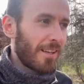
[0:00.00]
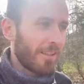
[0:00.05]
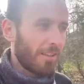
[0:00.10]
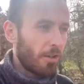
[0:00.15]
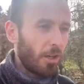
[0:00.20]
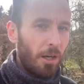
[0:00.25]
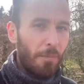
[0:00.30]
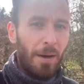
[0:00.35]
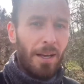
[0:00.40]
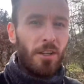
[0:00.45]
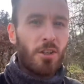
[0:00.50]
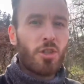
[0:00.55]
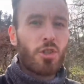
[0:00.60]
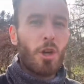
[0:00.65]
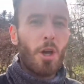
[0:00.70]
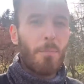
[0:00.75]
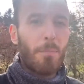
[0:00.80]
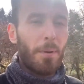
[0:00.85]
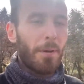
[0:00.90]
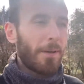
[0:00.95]
Got a bit of
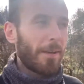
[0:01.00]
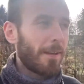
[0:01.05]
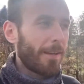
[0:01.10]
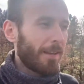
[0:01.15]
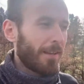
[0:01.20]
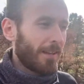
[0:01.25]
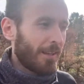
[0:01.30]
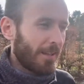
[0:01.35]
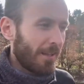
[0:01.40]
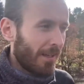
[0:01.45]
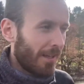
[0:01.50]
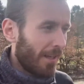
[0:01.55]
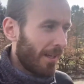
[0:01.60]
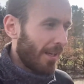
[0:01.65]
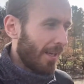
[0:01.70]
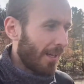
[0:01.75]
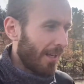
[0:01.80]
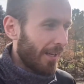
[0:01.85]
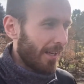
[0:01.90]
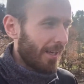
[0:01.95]
soup
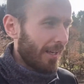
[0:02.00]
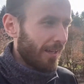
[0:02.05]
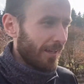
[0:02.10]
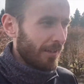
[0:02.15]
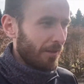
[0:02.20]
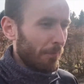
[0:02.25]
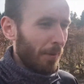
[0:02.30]
and a